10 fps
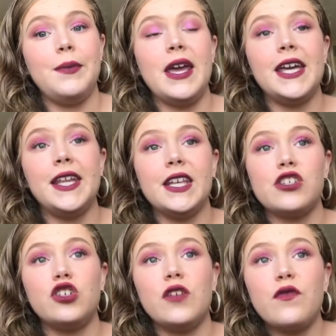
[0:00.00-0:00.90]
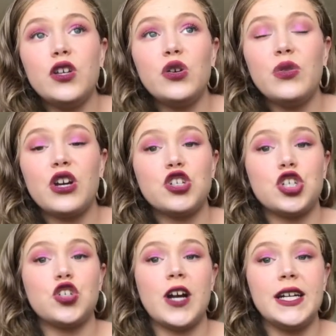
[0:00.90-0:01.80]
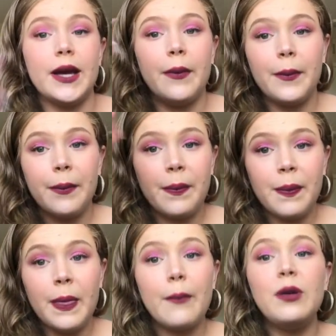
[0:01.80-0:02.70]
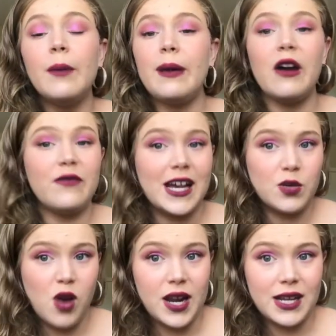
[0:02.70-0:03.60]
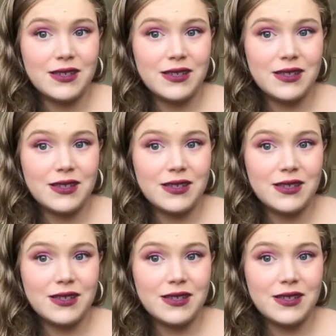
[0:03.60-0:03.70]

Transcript: making this good for you. They're just trying to pump out fast products.